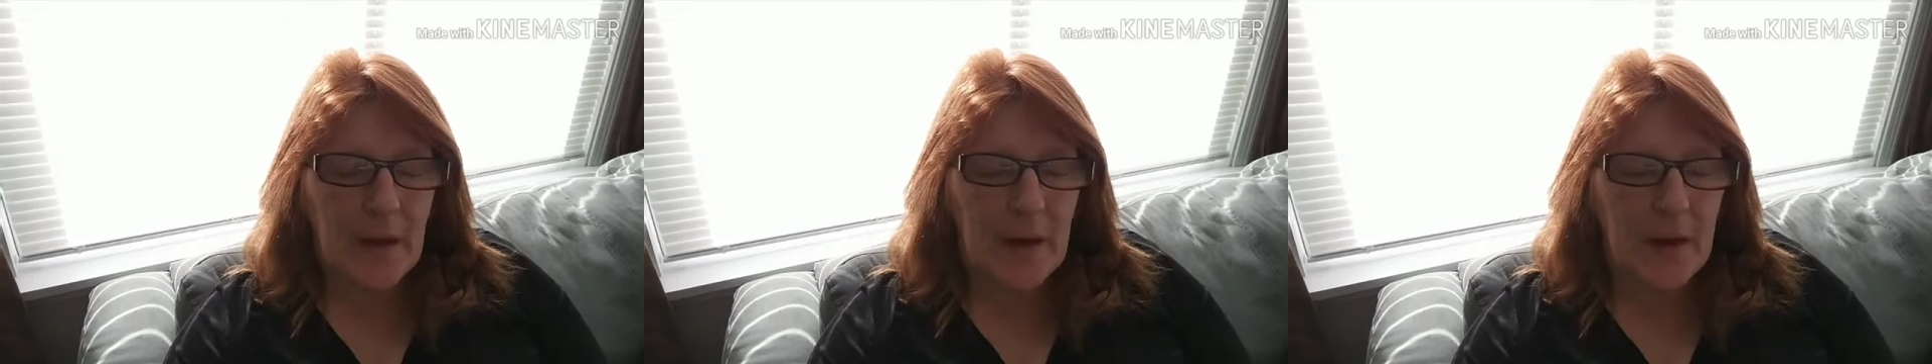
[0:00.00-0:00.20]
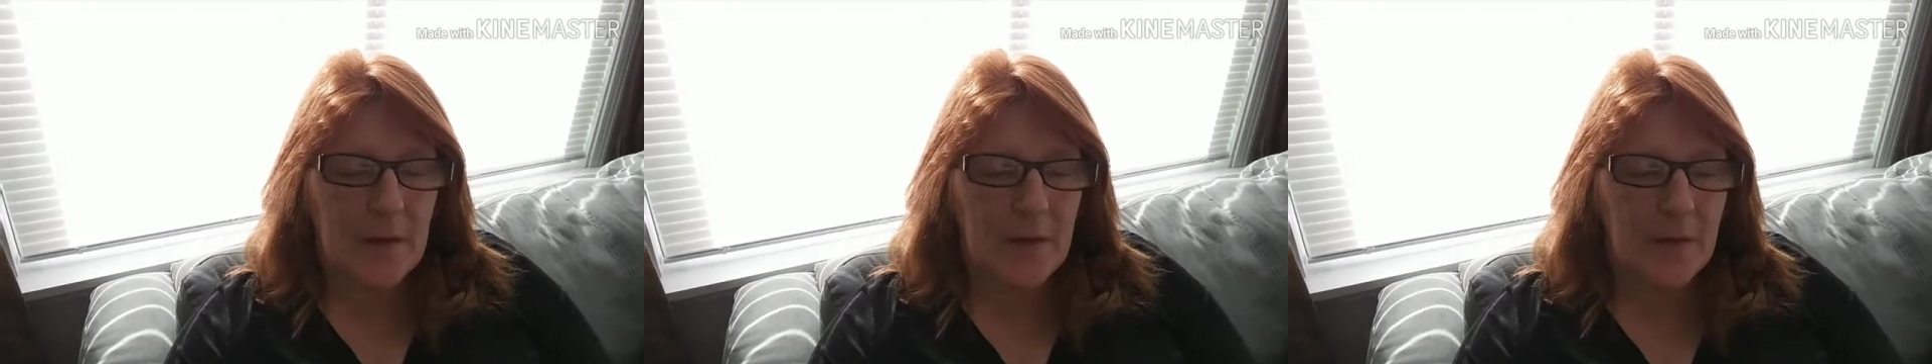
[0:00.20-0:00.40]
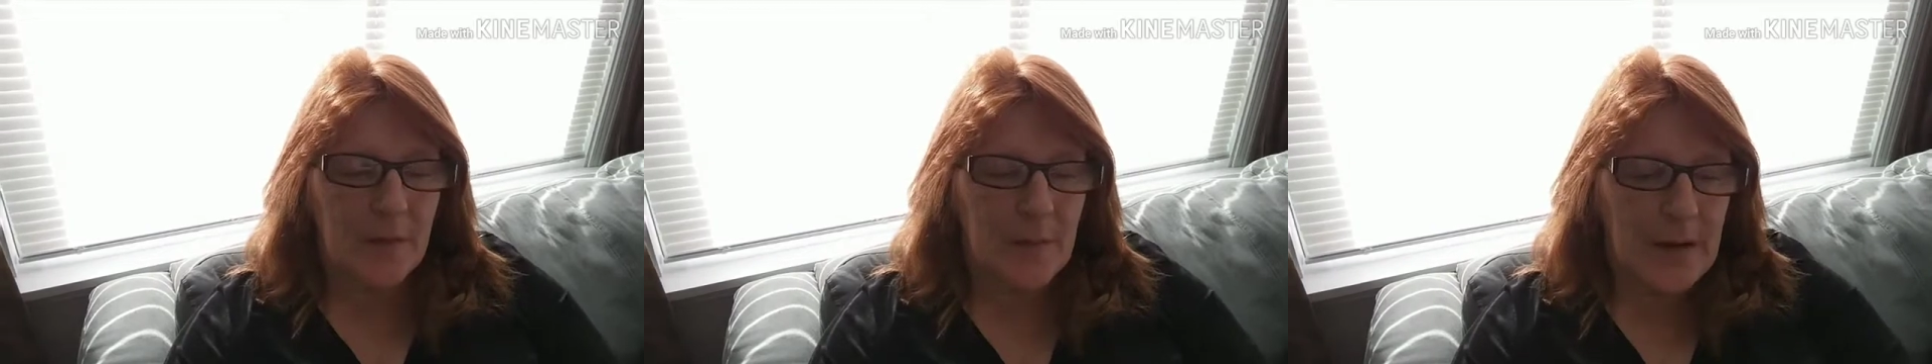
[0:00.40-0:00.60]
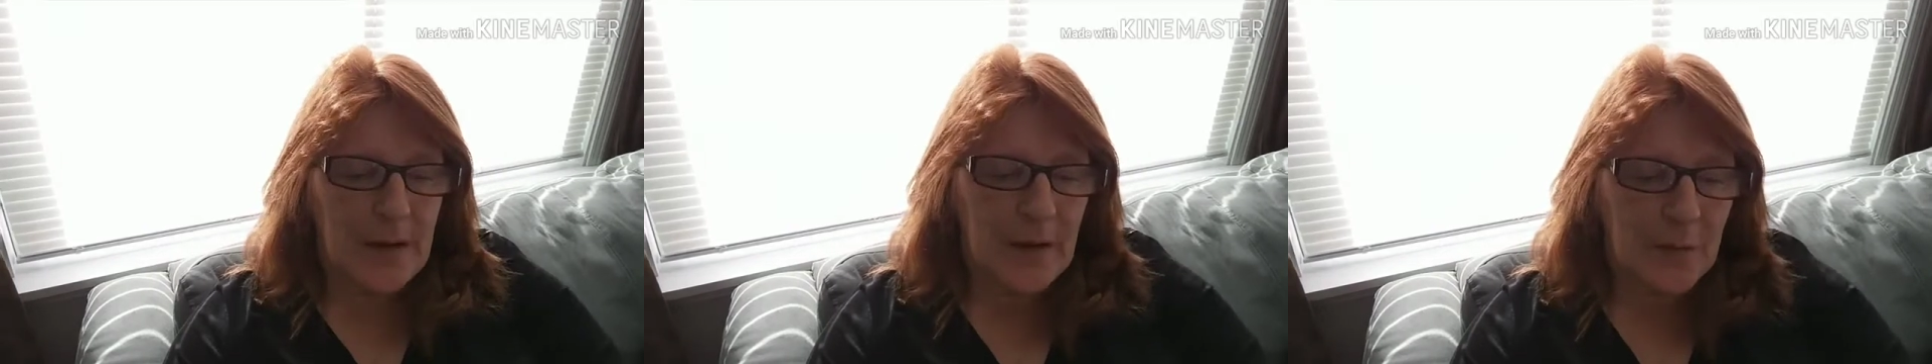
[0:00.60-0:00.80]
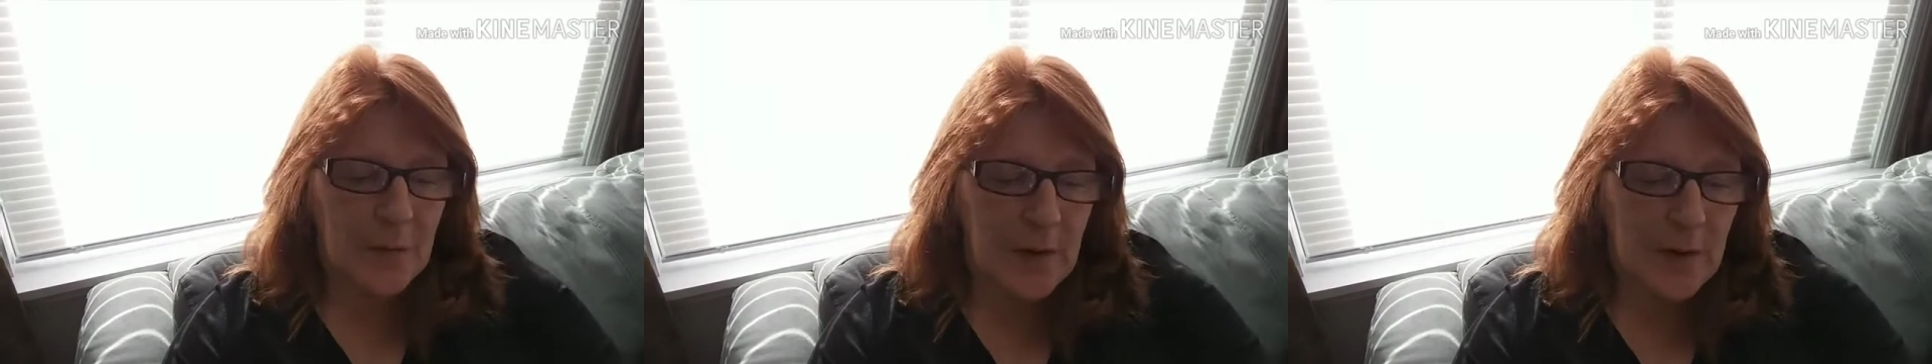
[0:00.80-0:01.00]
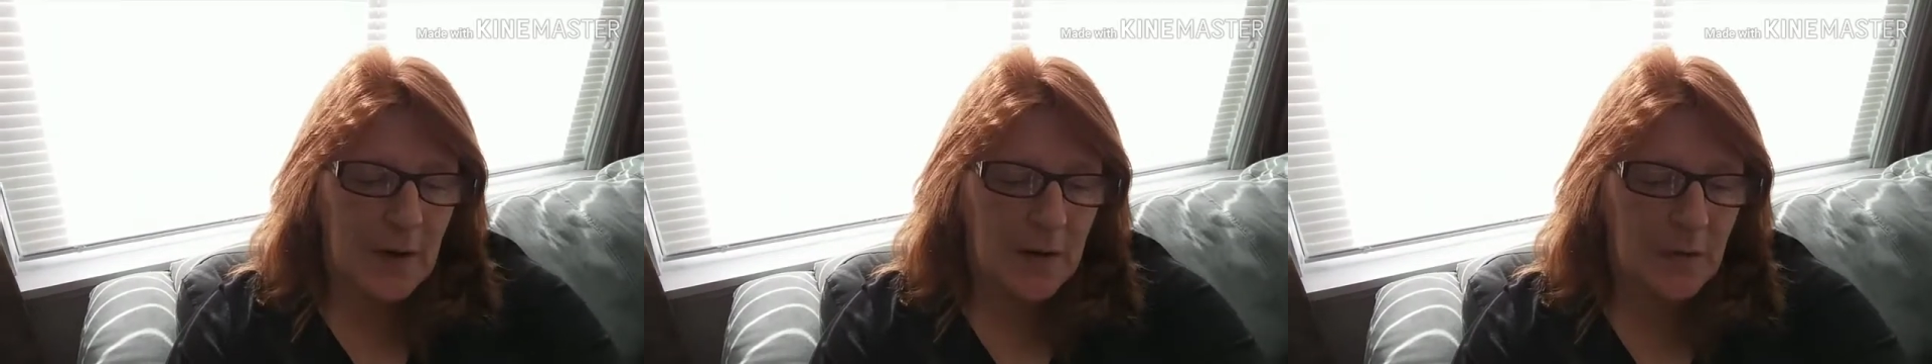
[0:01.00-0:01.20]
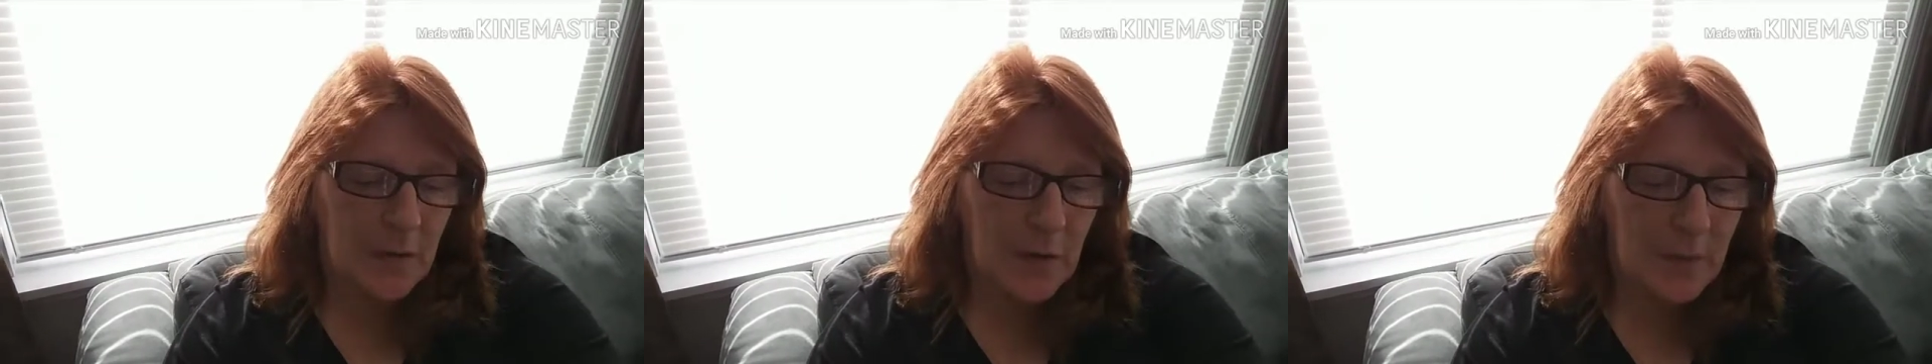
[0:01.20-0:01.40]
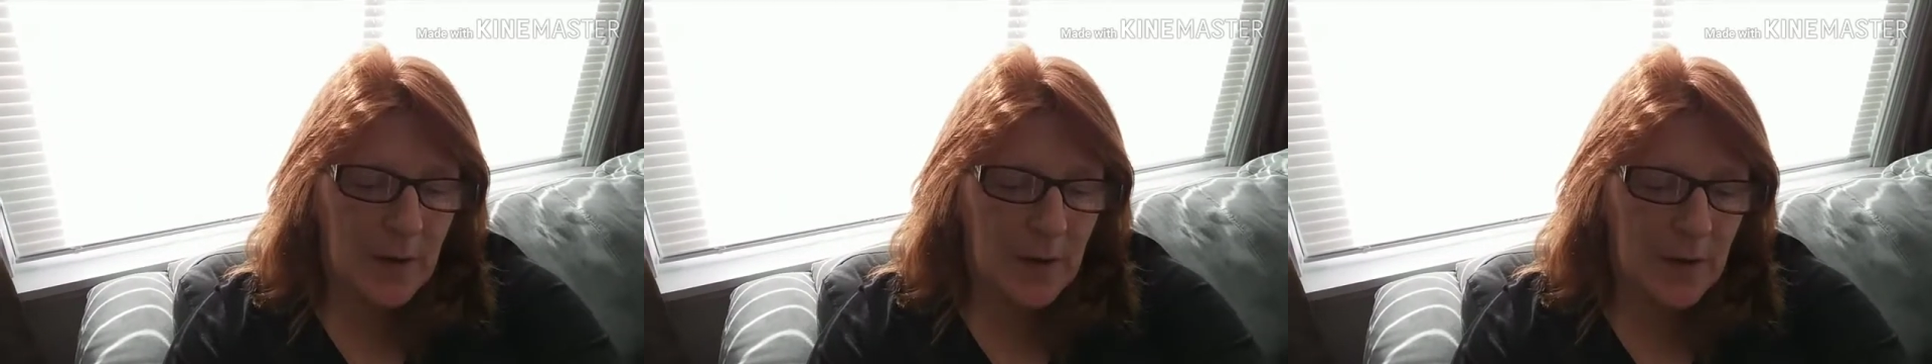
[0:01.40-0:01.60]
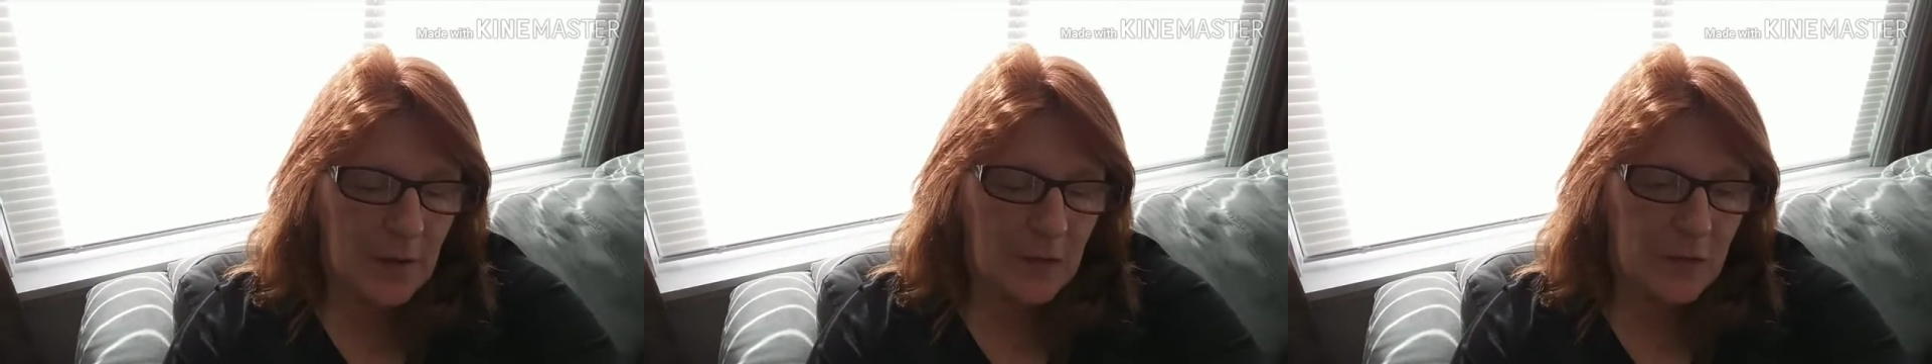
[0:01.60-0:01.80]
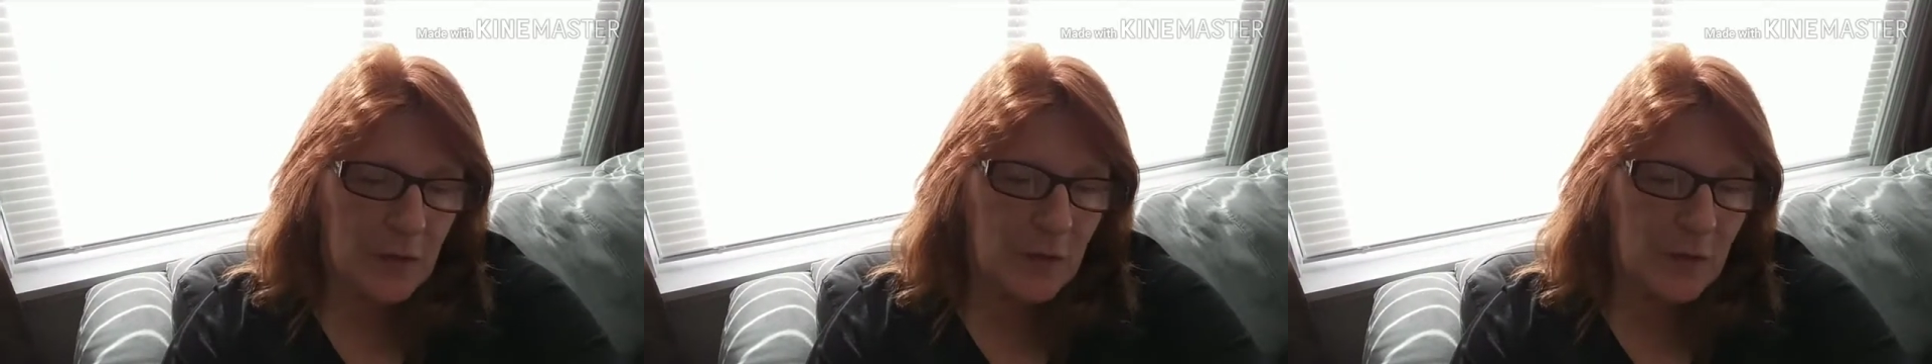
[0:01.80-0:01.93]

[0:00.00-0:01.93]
And if my husband and I do manage